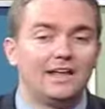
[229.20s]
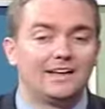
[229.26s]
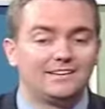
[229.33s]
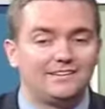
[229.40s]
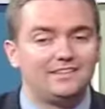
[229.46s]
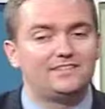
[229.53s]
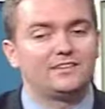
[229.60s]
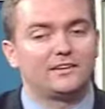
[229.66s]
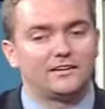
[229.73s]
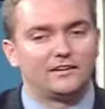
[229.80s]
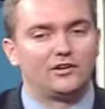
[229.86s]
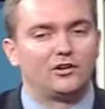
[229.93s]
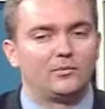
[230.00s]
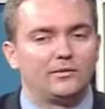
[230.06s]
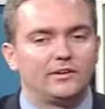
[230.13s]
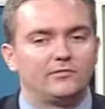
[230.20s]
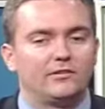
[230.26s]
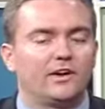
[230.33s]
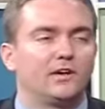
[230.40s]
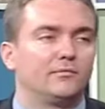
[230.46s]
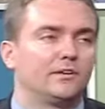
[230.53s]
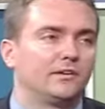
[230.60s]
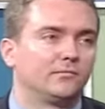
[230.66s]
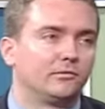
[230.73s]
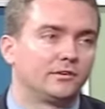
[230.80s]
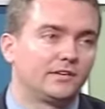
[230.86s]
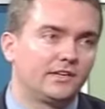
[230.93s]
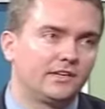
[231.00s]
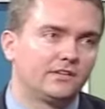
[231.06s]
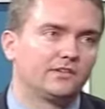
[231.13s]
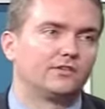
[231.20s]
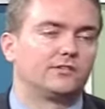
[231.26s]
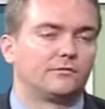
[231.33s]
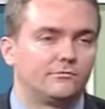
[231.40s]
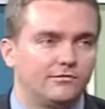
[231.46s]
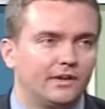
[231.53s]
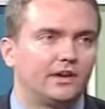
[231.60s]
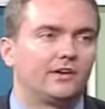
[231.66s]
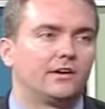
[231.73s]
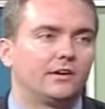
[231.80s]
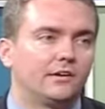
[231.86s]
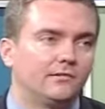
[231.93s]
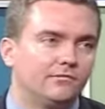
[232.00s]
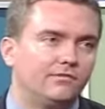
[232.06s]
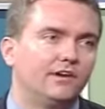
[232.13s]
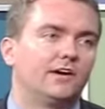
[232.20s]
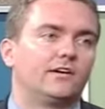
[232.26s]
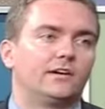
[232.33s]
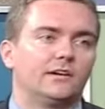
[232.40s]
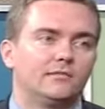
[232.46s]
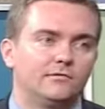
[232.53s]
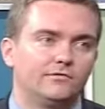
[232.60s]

And teaching in an urban environment in particular is a very, very,